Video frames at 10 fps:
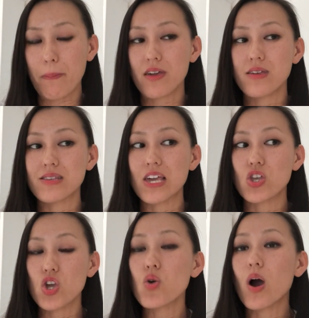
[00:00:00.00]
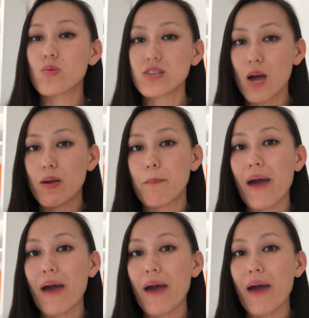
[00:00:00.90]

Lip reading: because he knew I was coming